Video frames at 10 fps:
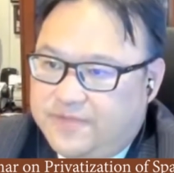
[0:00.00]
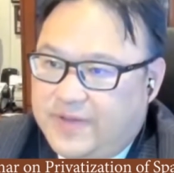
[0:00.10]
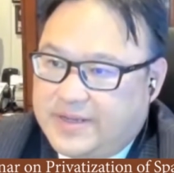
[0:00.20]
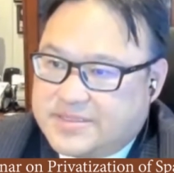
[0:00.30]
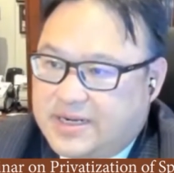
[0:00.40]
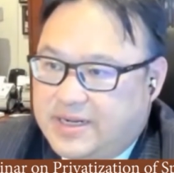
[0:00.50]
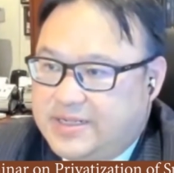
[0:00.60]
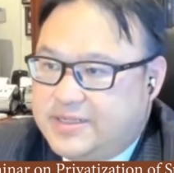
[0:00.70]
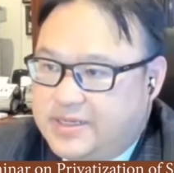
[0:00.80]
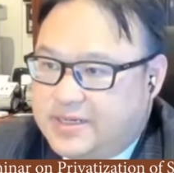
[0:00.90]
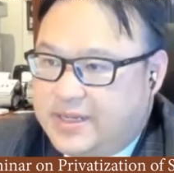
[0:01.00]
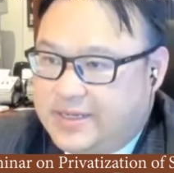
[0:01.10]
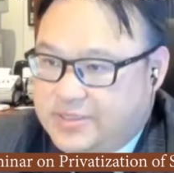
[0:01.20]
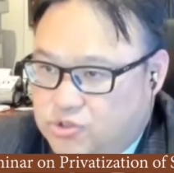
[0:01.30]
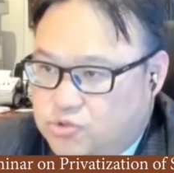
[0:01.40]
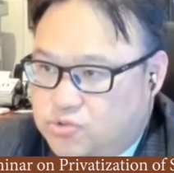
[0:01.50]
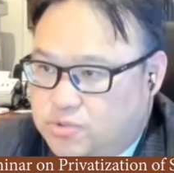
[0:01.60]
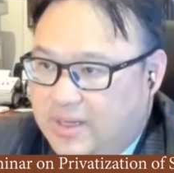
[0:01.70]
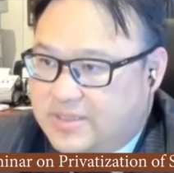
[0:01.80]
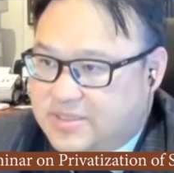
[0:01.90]
things that India can
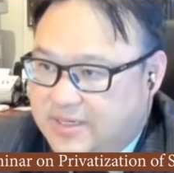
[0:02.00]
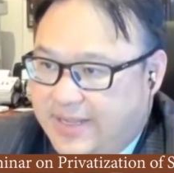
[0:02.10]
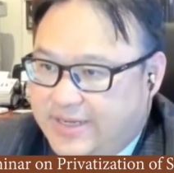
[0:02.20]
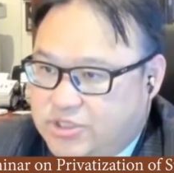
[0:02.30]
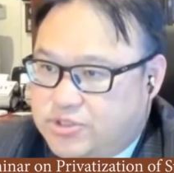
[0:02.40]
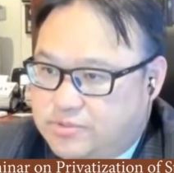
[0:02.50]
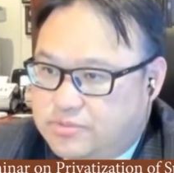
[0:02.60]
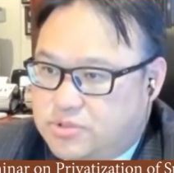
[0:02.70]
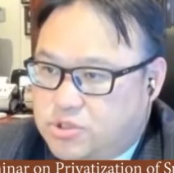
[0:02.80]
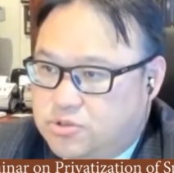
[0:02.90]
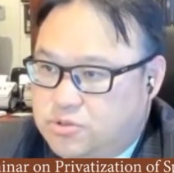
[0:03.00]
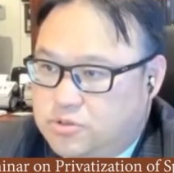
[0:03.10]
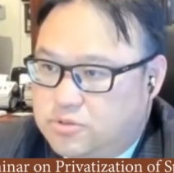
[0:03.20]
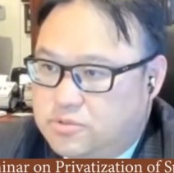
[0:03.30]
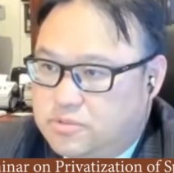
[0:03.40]
do as a nation to